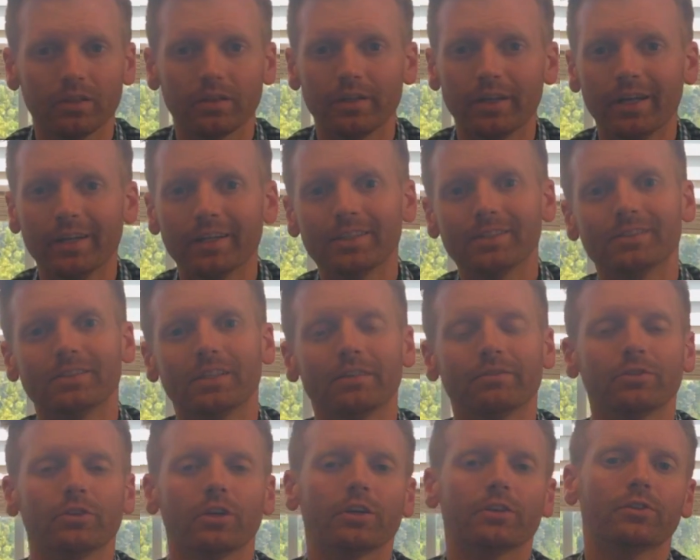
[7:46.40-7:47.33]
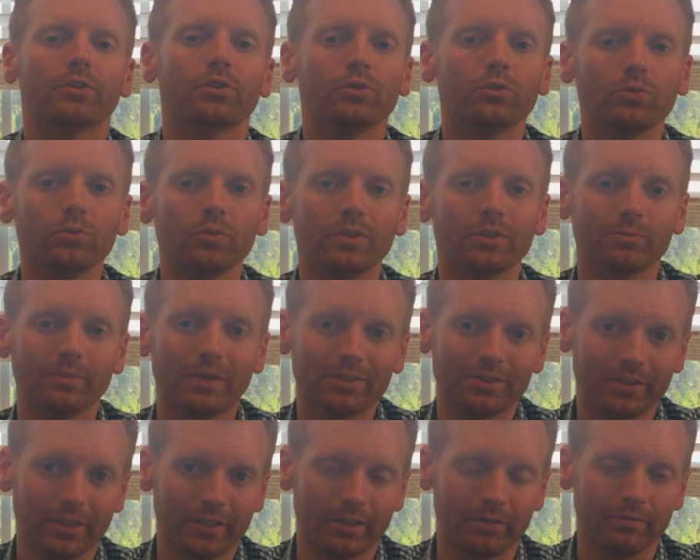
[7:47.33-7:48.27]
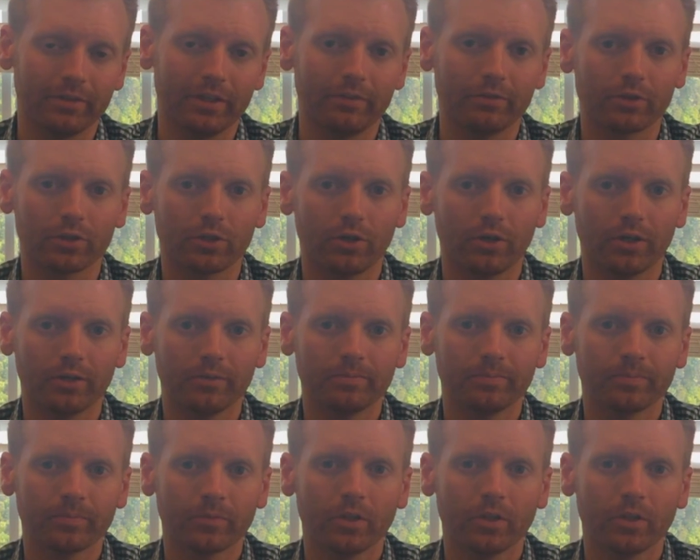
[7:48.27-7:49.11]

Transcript: The 987.2 is my second favorite car.